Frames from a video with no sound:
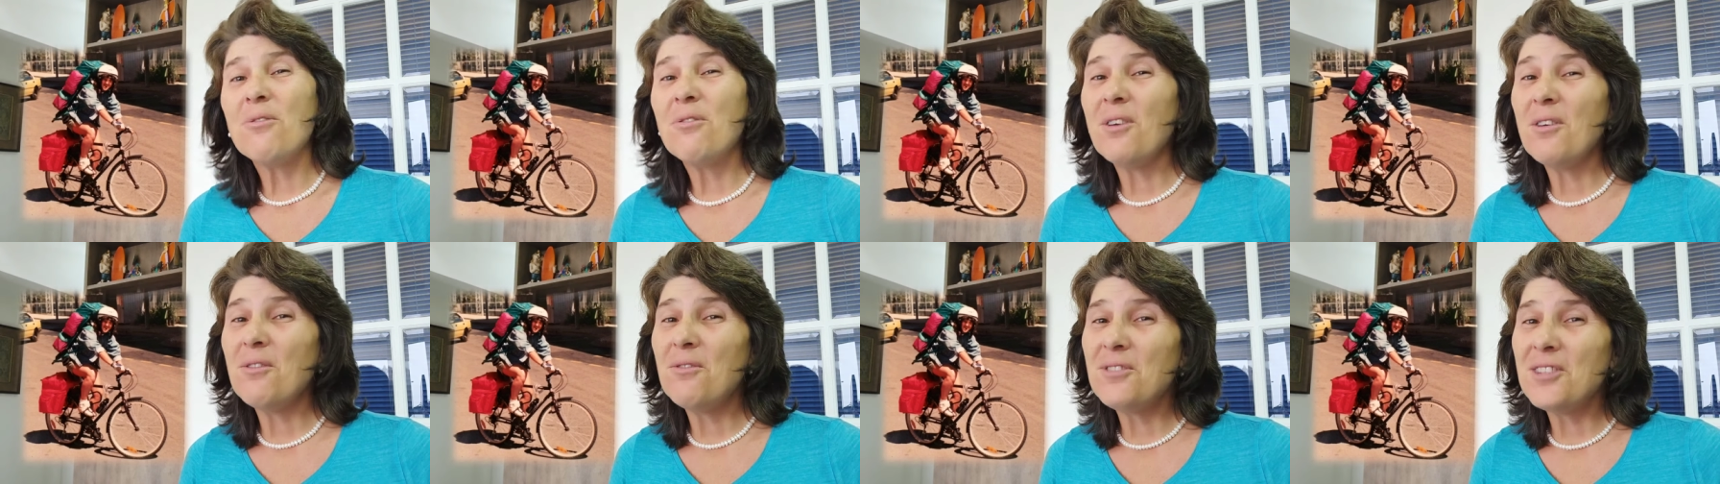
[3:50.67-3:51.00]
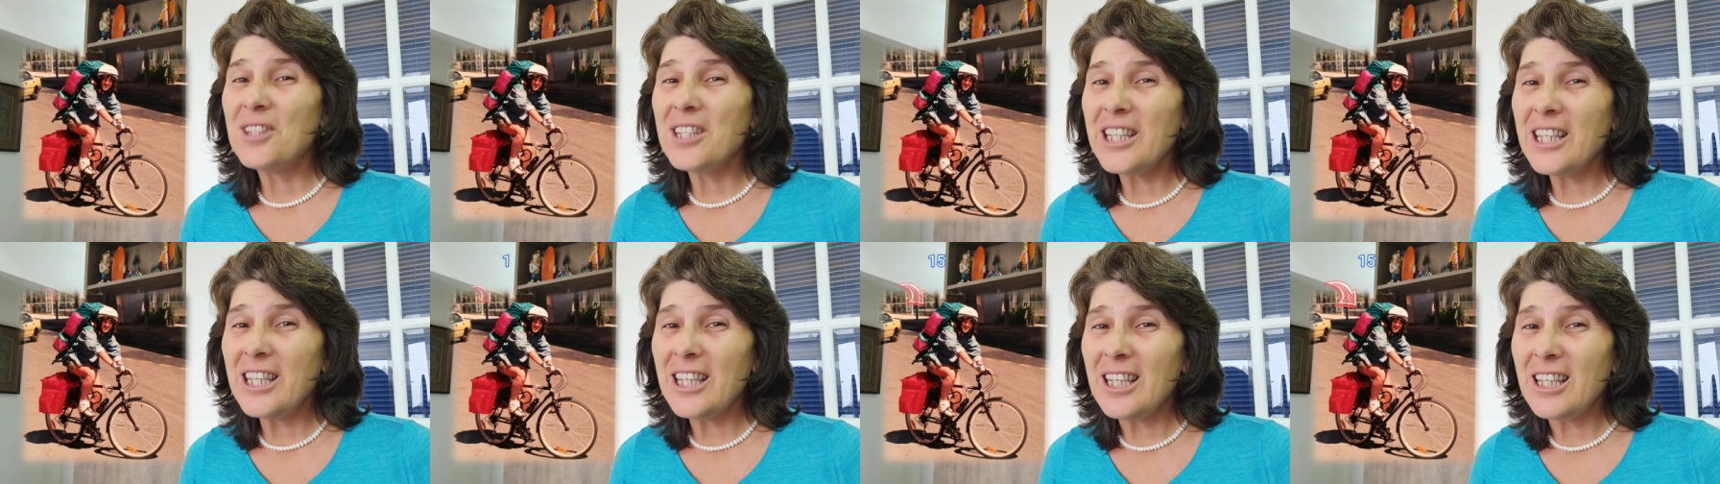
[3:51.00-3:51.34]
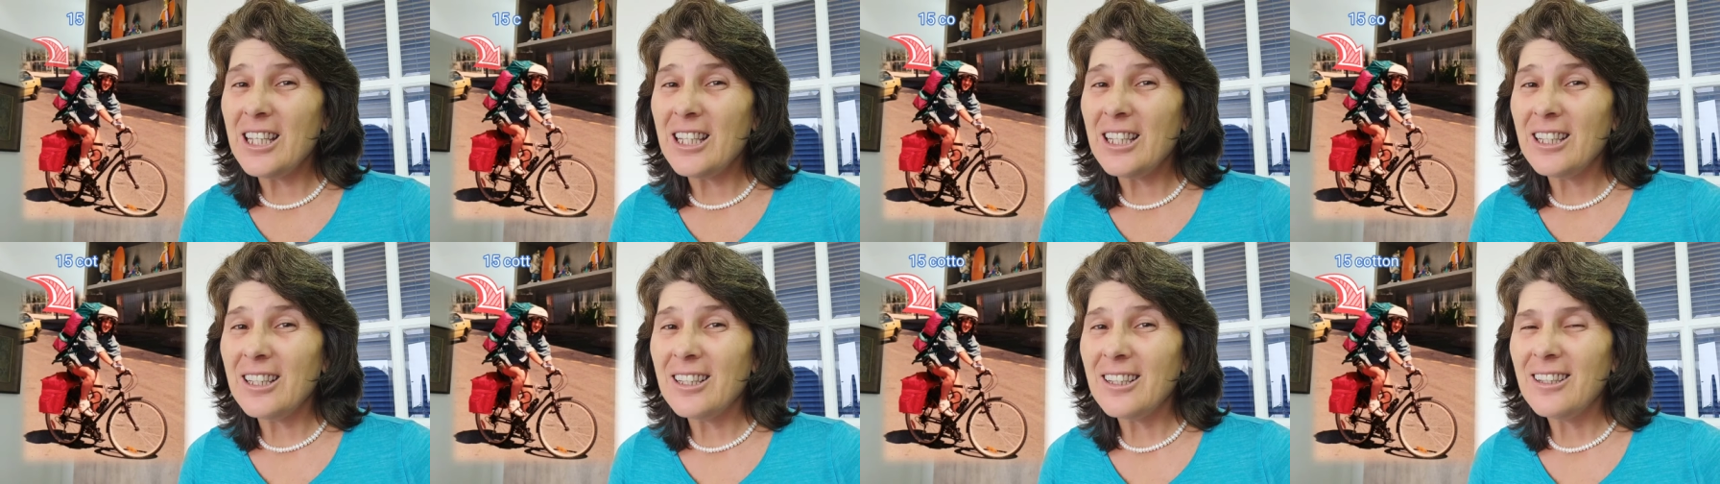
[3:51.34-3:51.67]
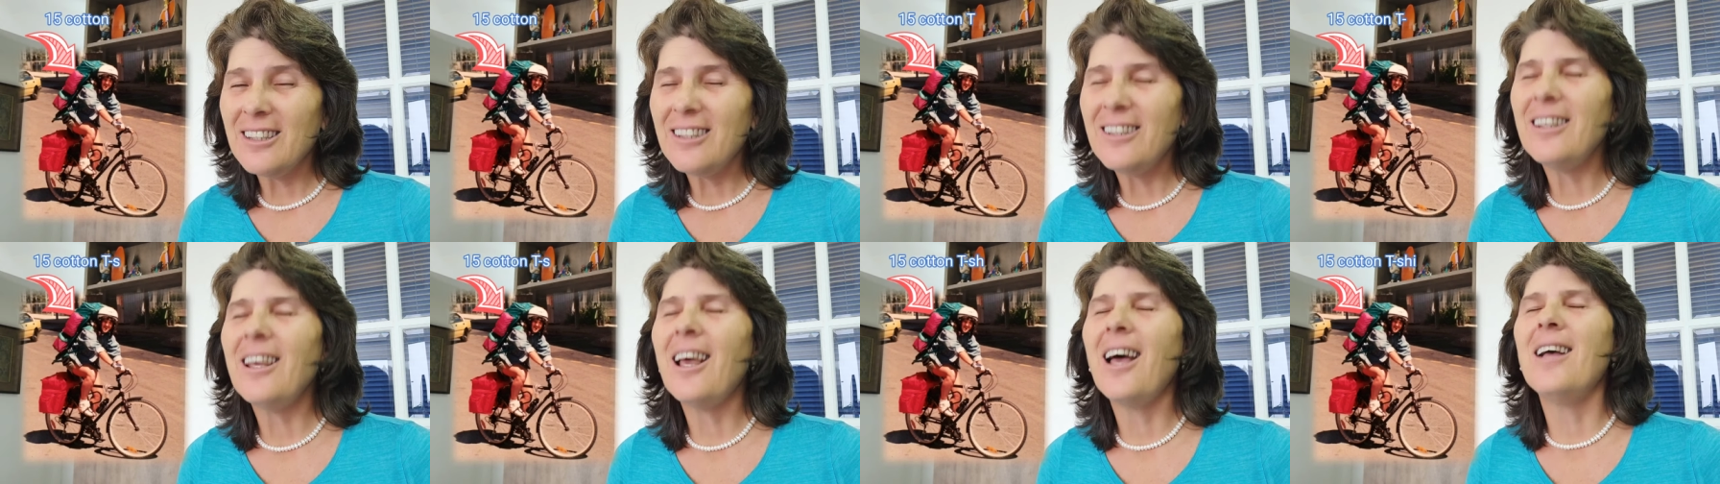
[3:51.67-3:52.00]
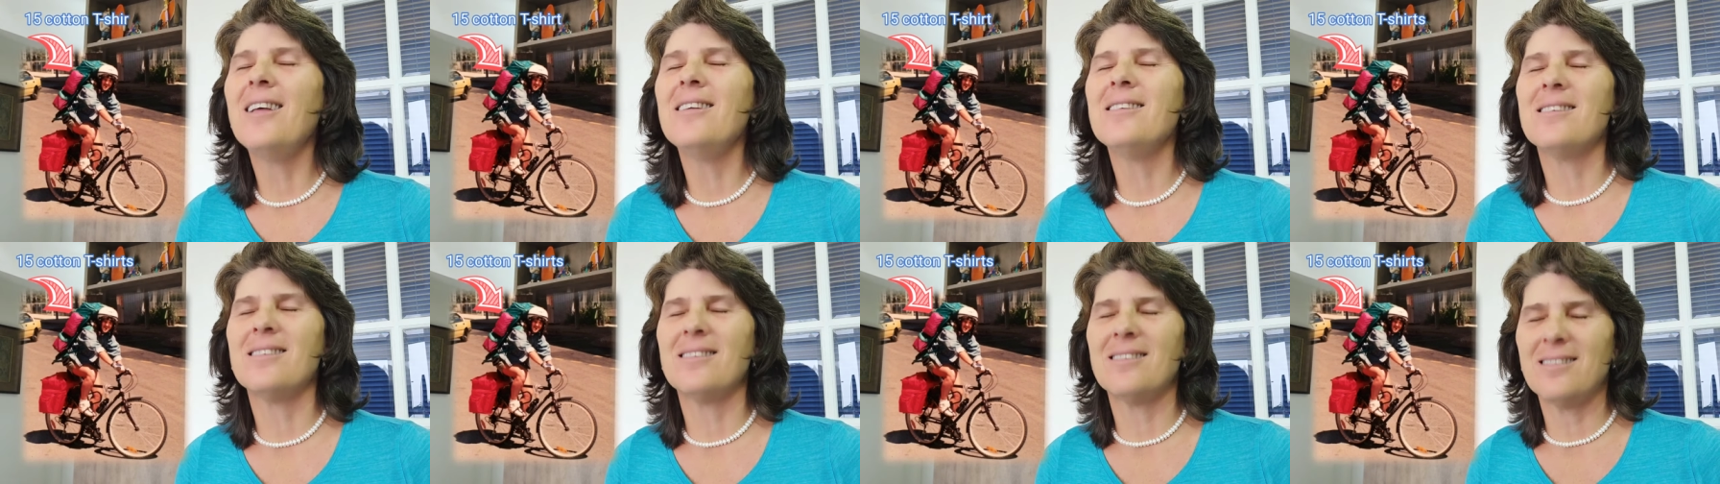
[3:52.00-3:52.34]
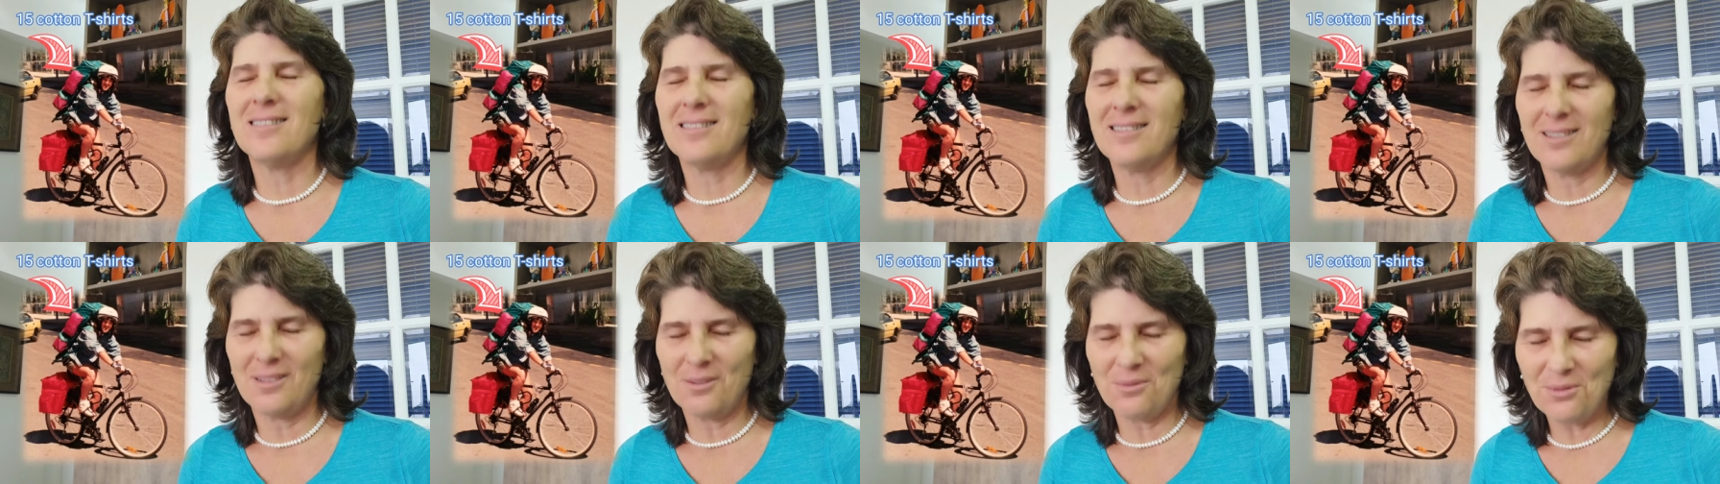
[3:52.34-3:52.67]
15,
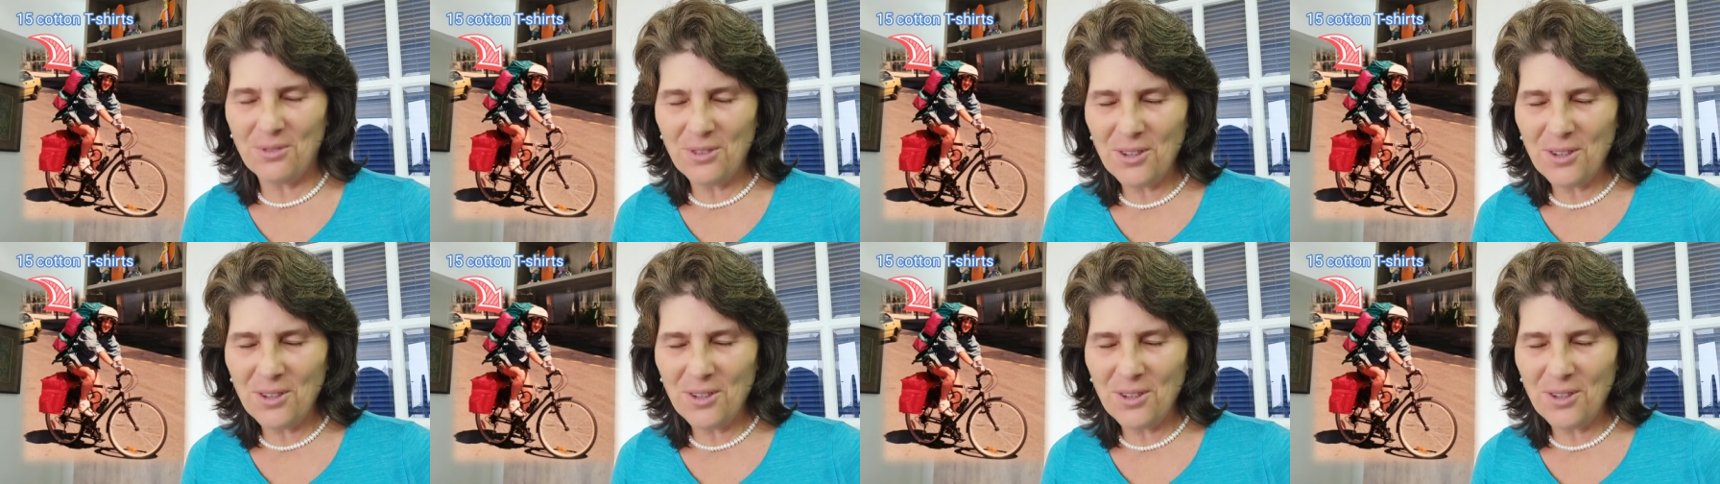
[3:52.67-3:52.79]
yes,